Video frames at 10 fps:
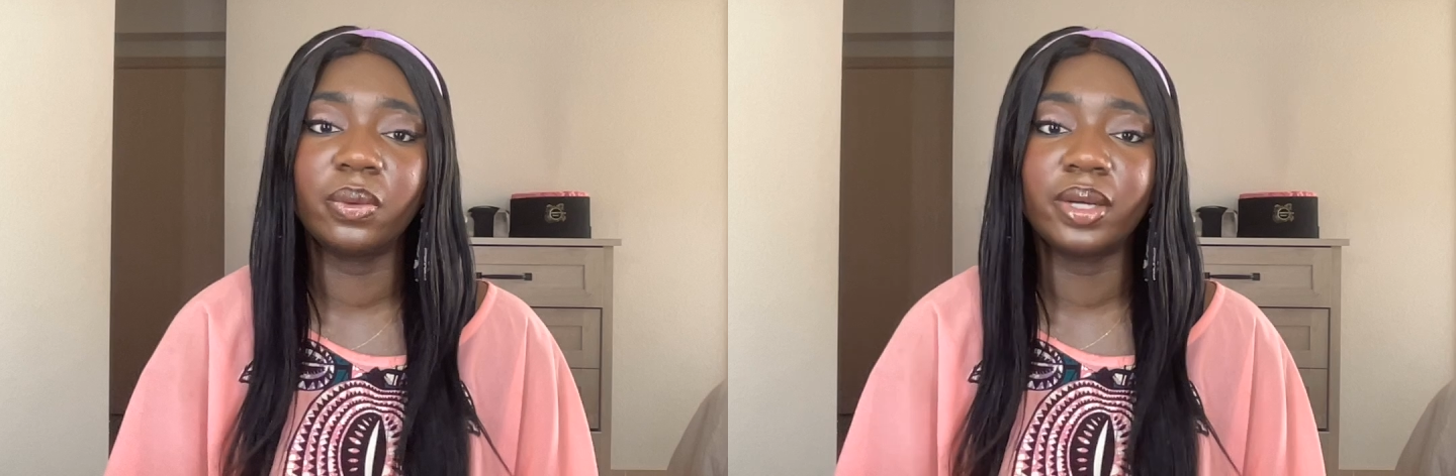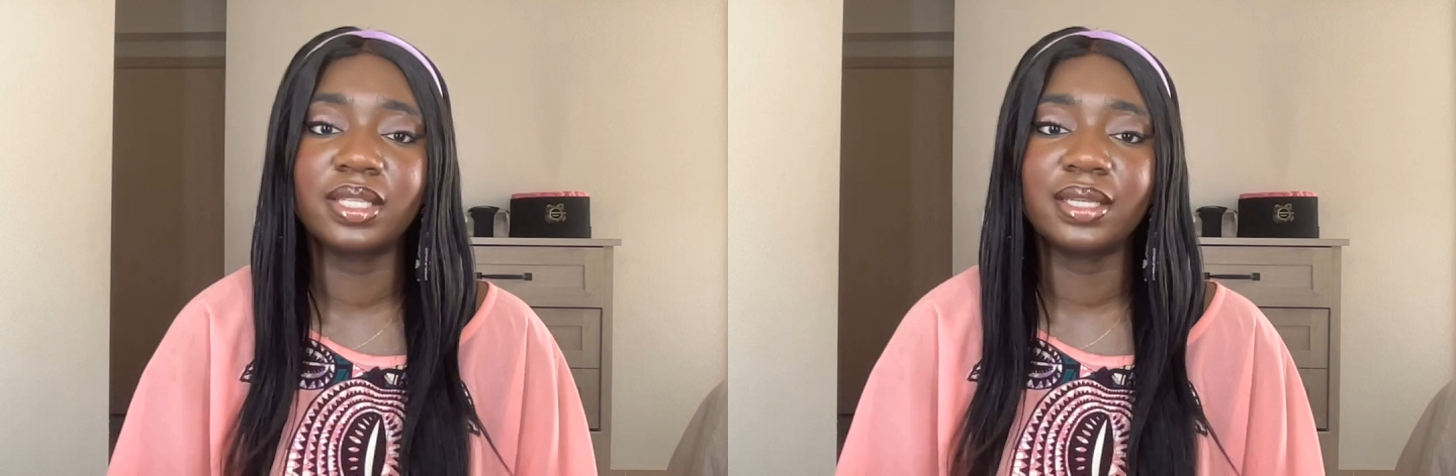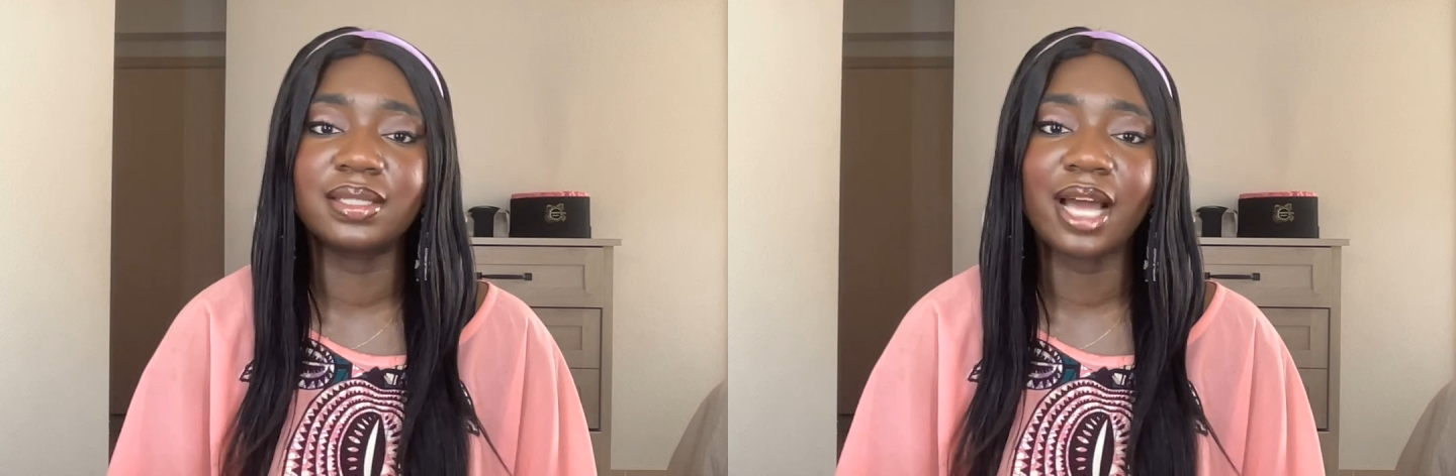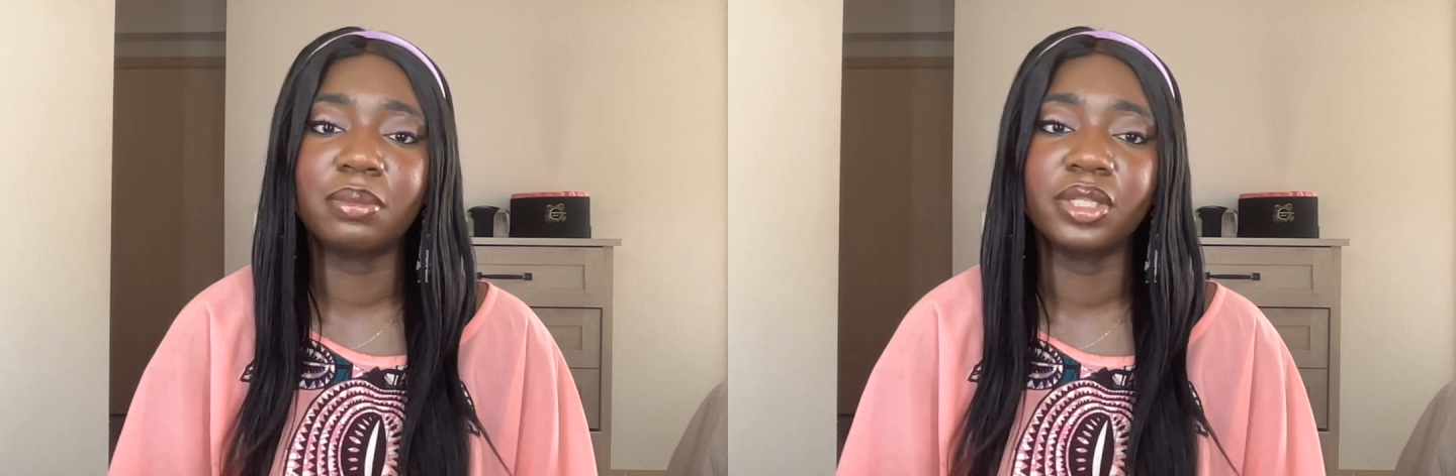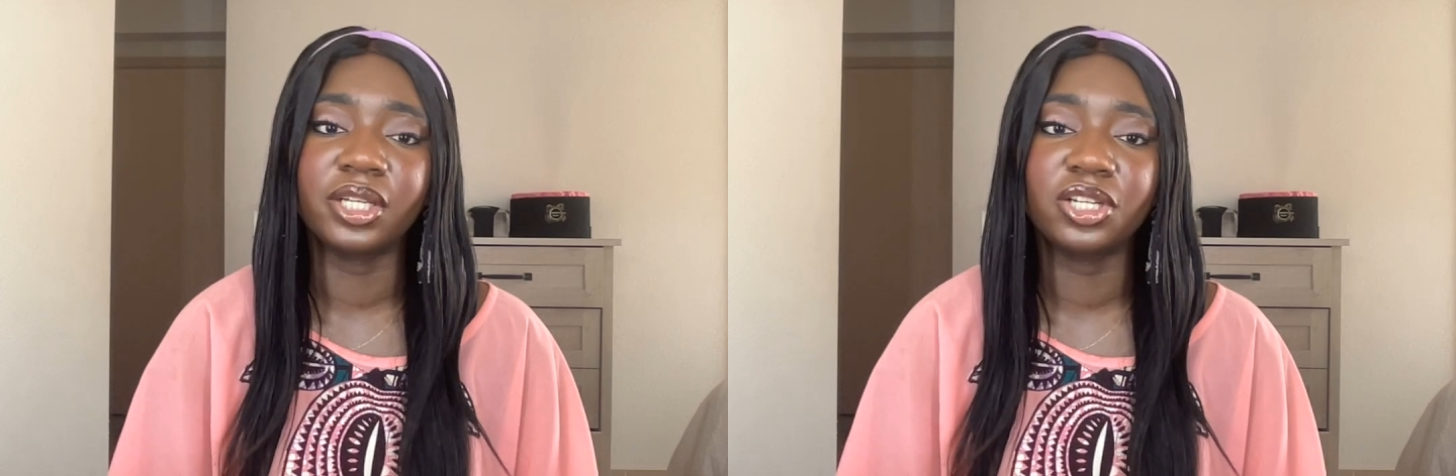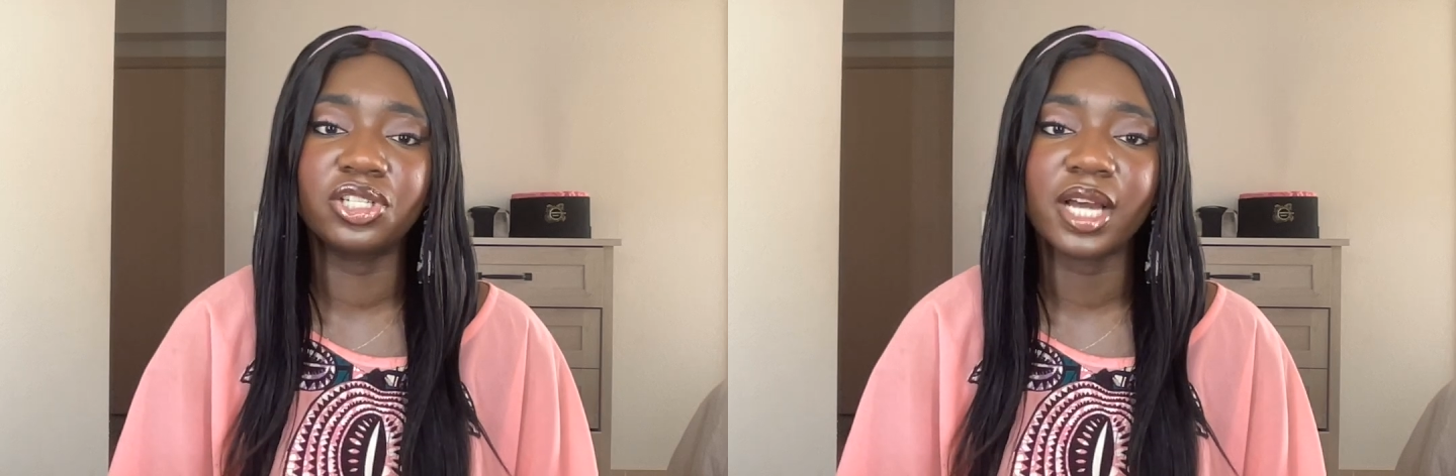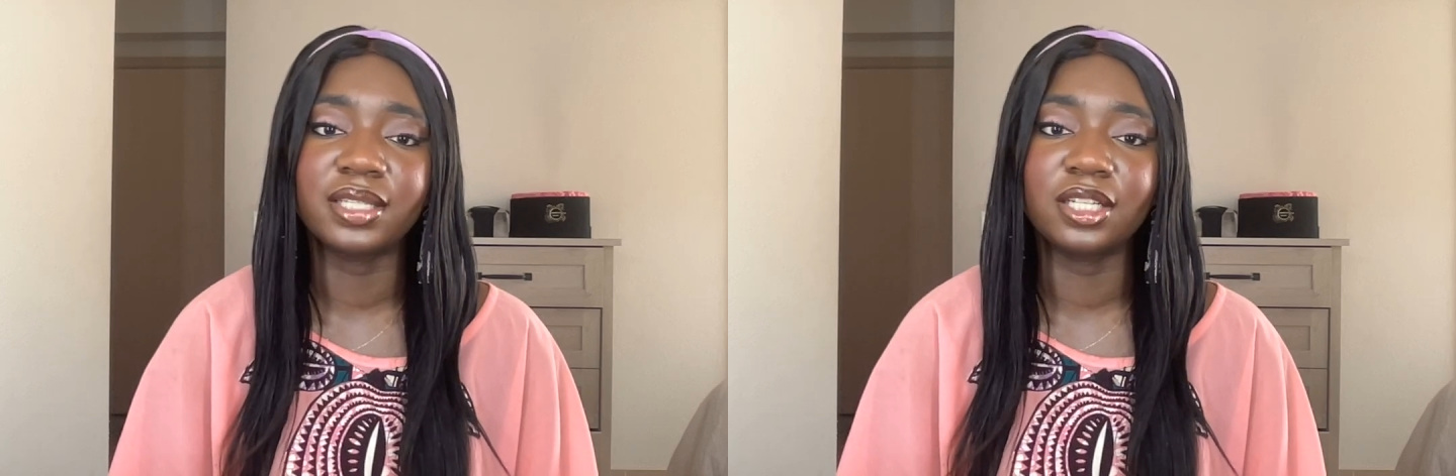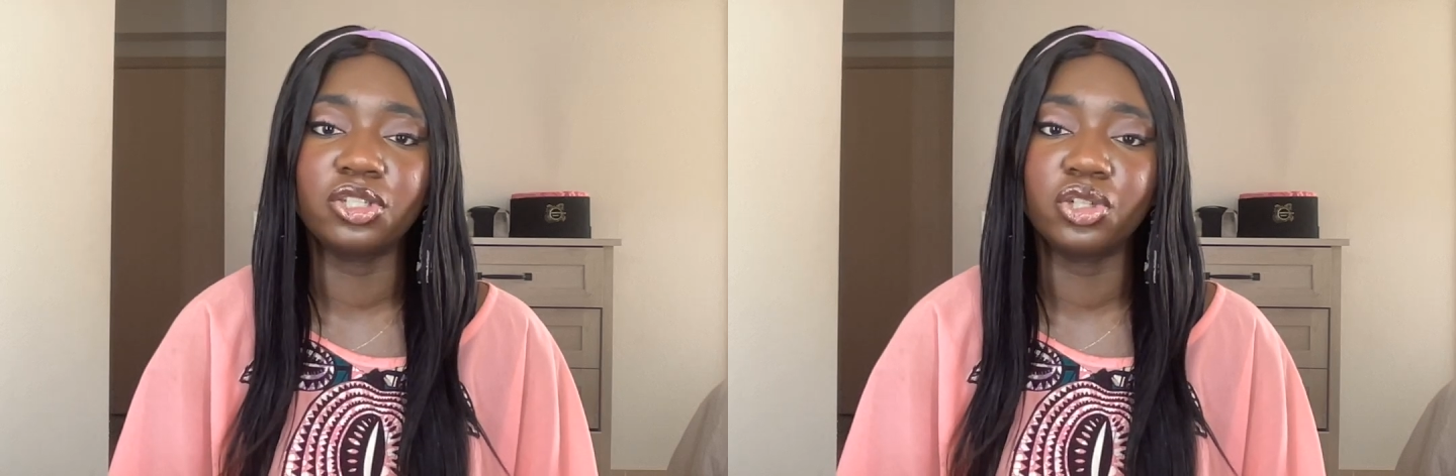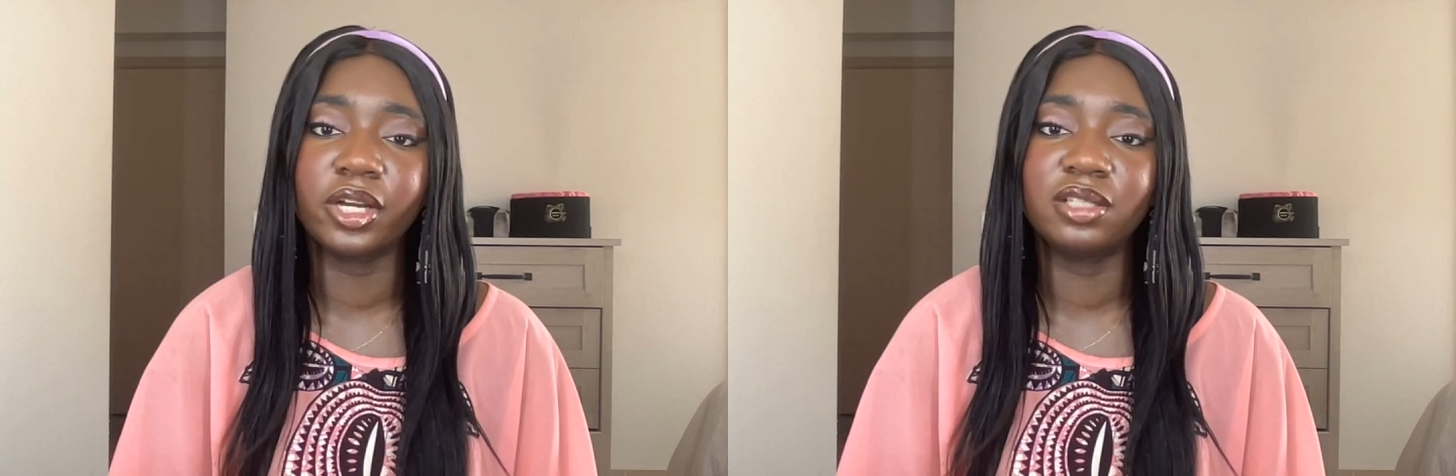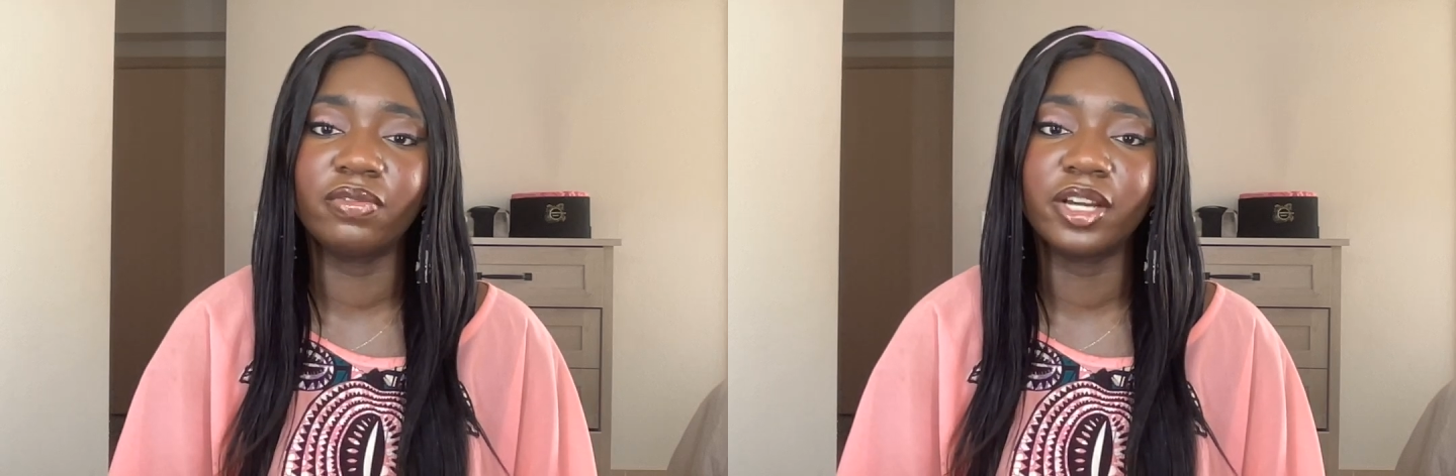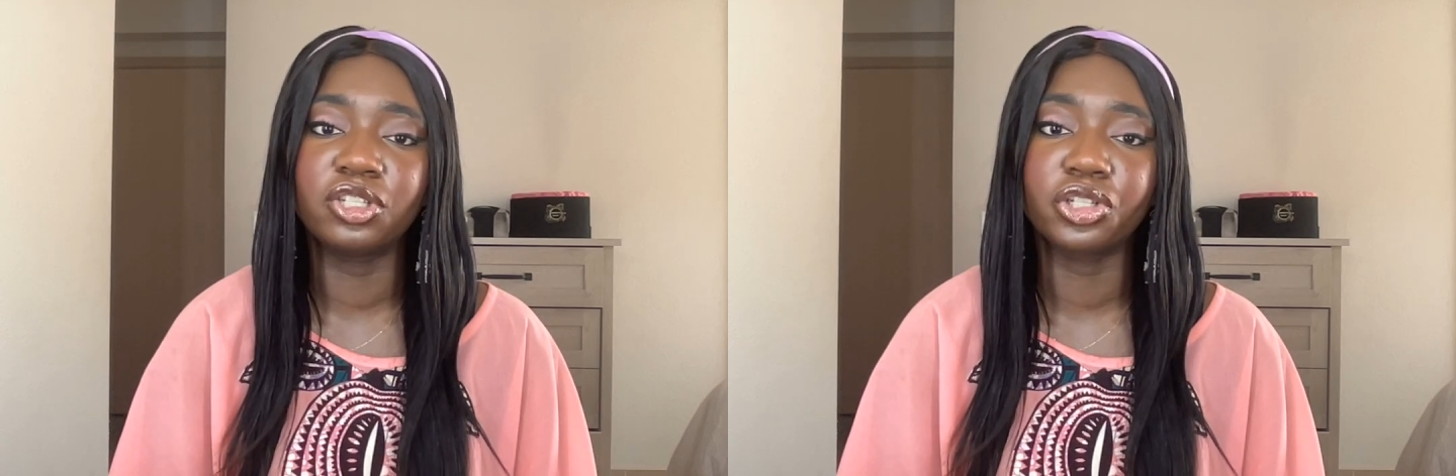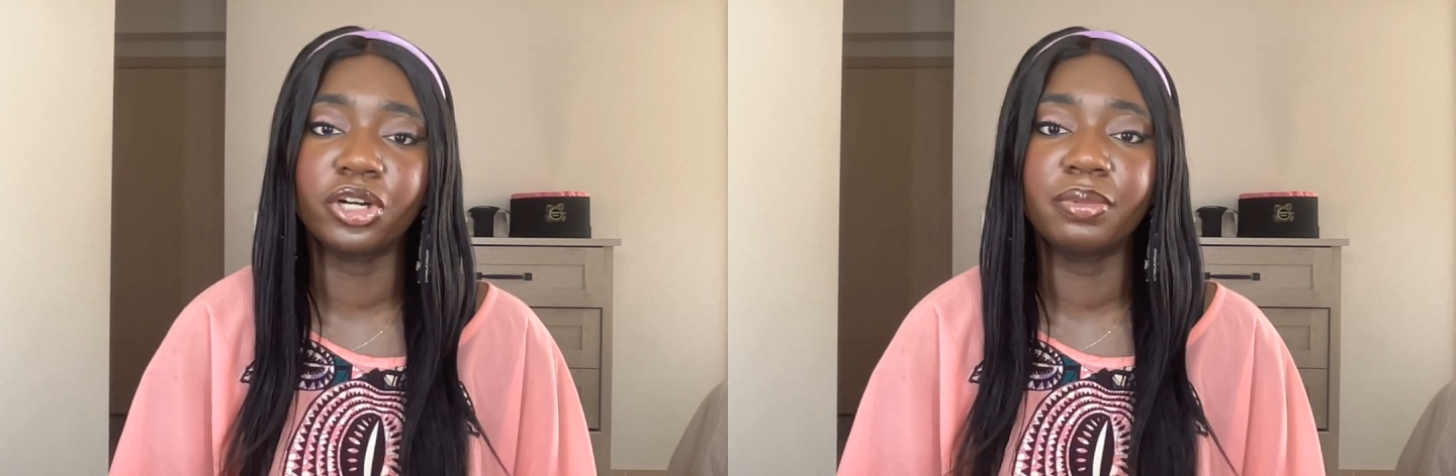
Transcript: was established as a joint venture